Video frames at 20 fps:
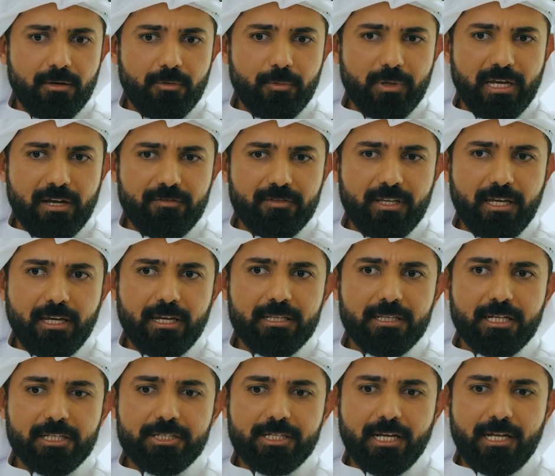we have taken
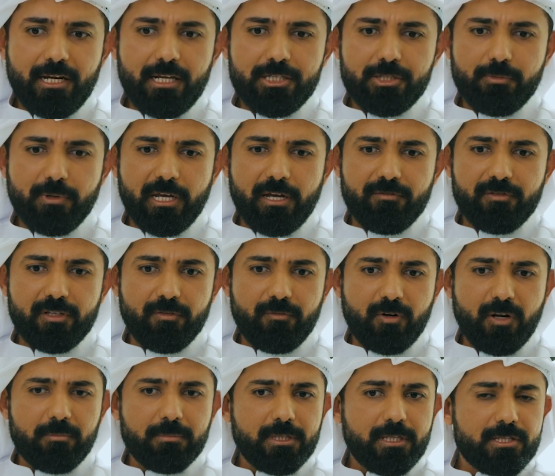the challenge. We have
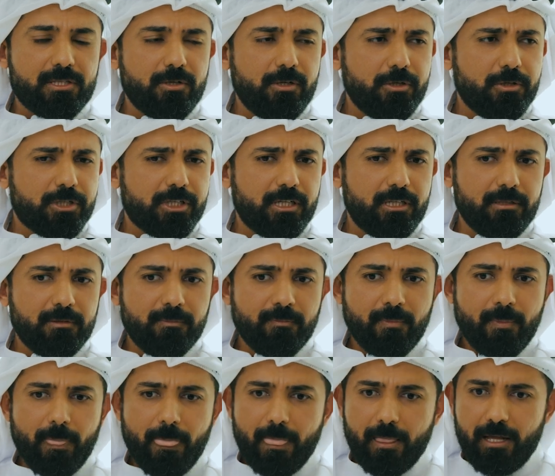developed the solution.
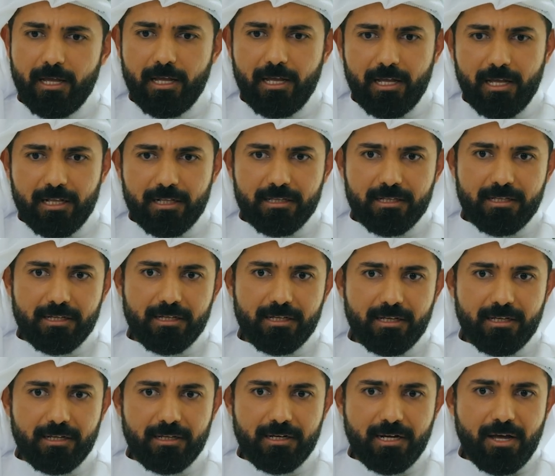And
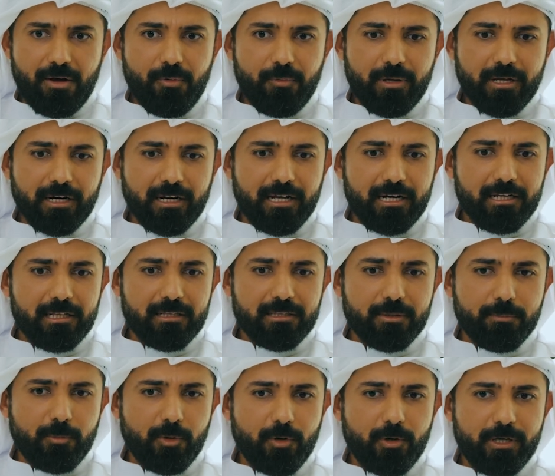now we are going to
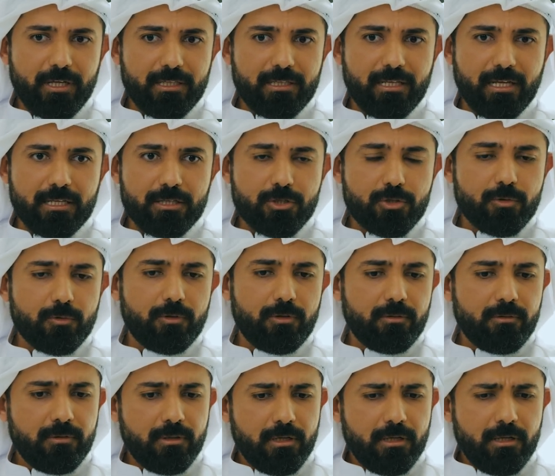deploy it. And
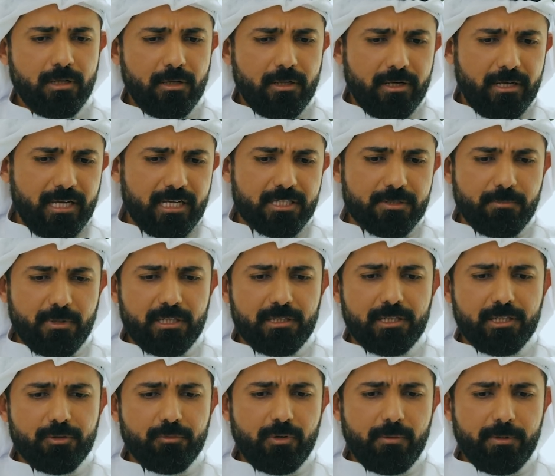soon, next
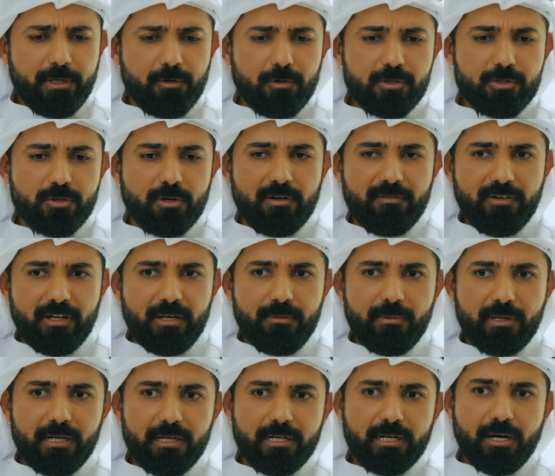month, it will be also
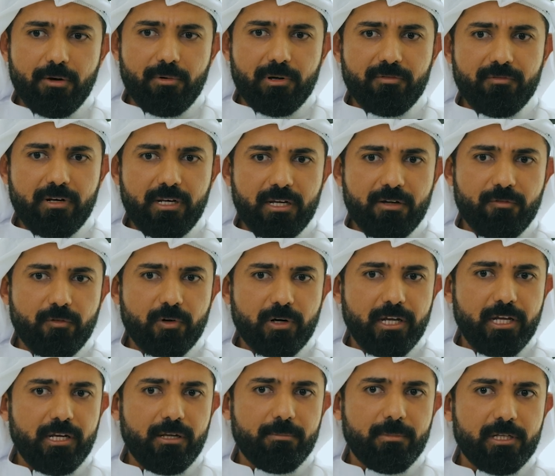available in our villa for
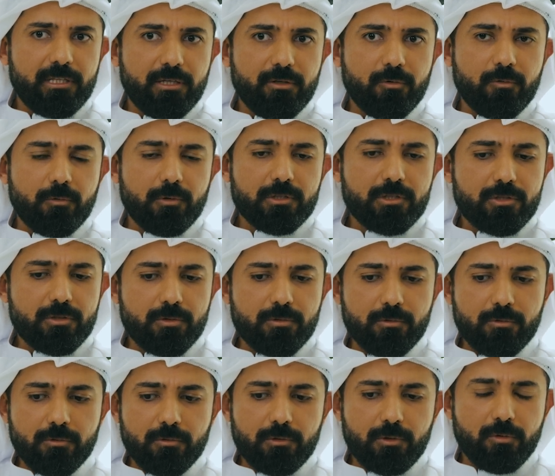anybody who wants
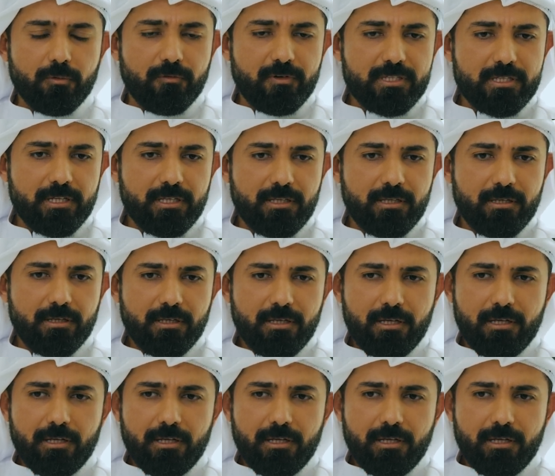to visit.